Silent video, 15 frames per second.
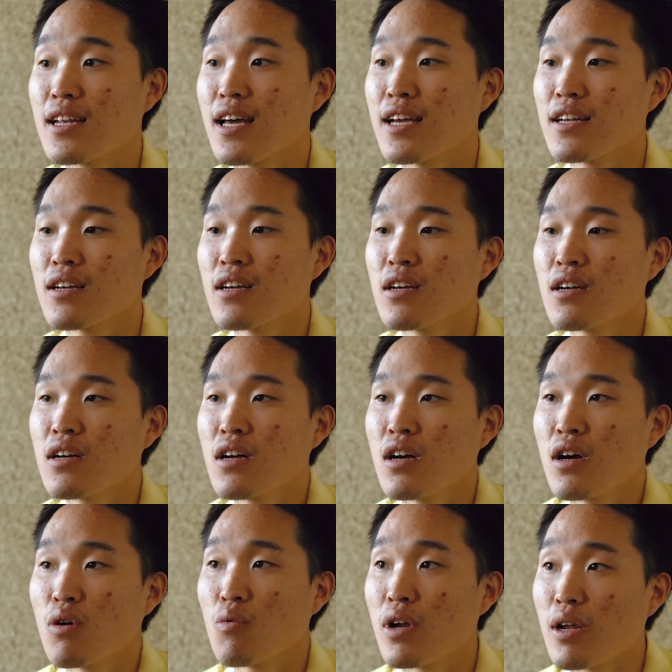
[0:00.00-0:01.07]
like,
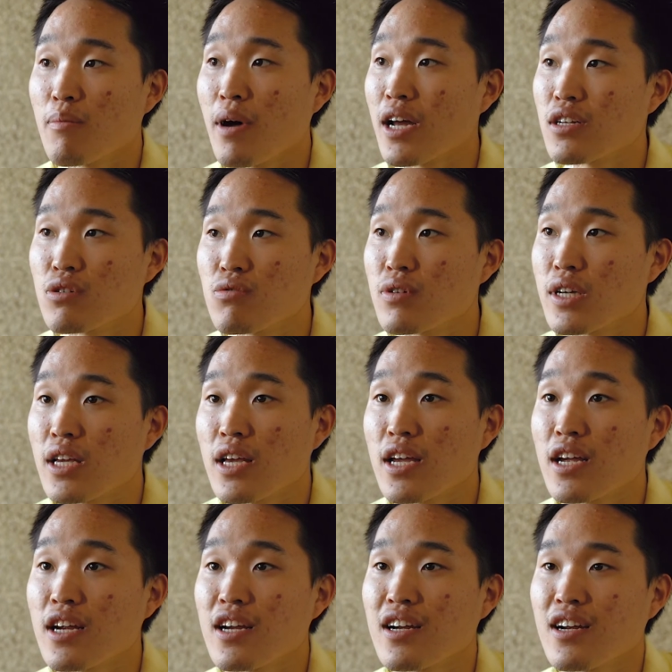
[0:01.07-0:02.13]
what am I doing
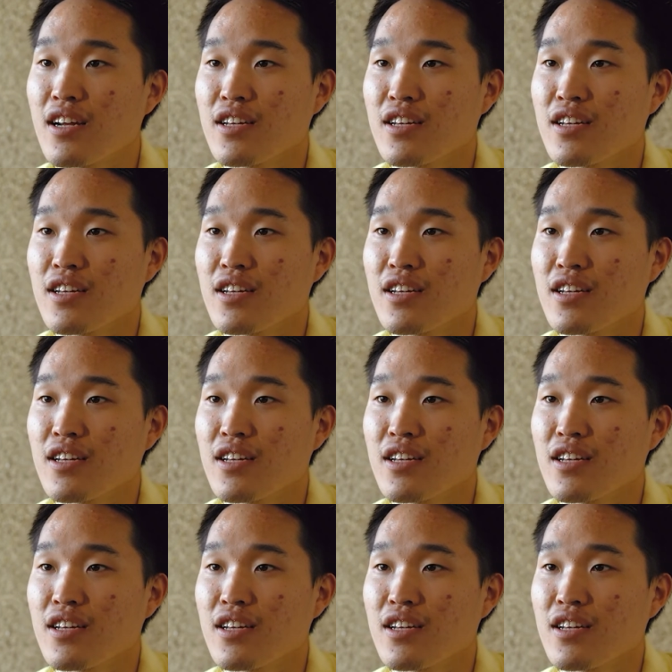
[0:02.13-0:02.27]
here?